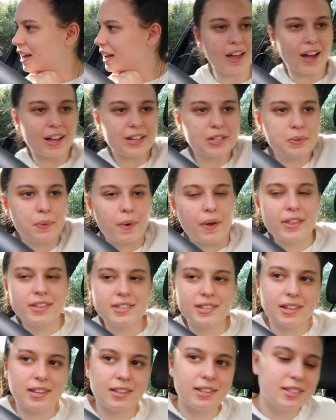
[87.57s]
I swear
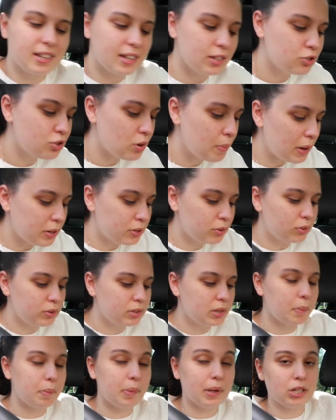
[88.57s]
this instrumental
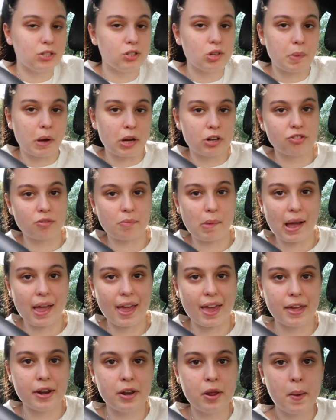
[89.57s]
was a bit too much for my
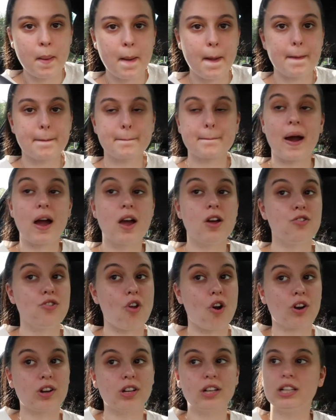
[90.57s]
head.
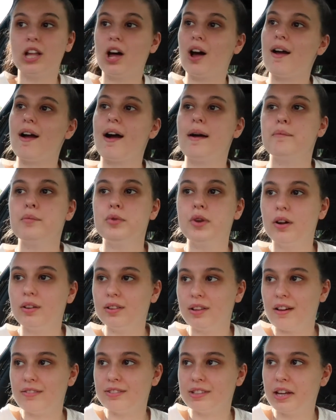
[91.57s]
Not gonna lie, I'm not
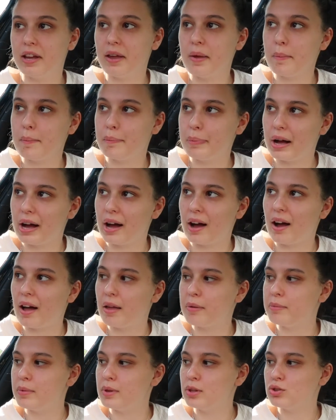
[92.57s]
loving it, but
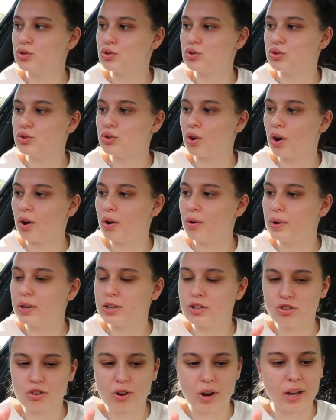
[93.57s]
I'm so
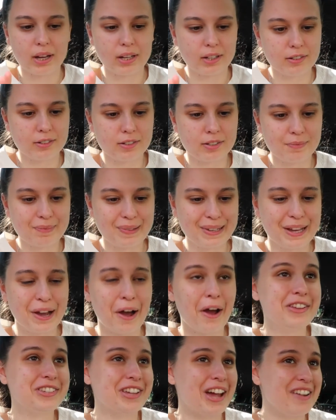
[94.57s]
intrigued
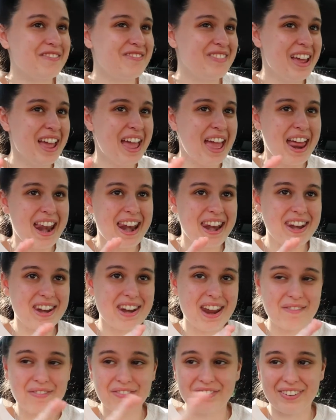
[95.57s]
because I've
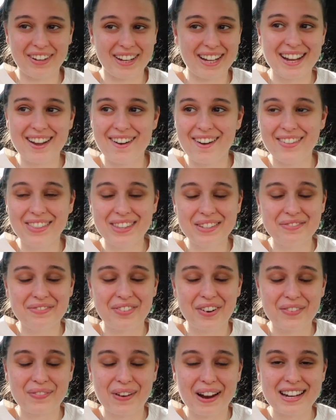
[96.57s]
never fucking heard this
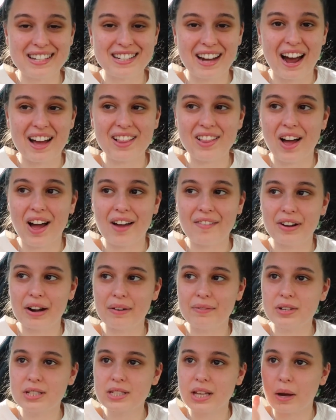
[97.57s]
before in my entire life and
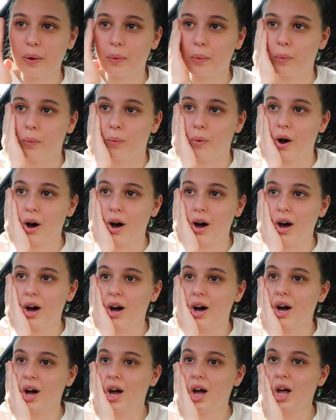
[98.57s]
I'm just like, what?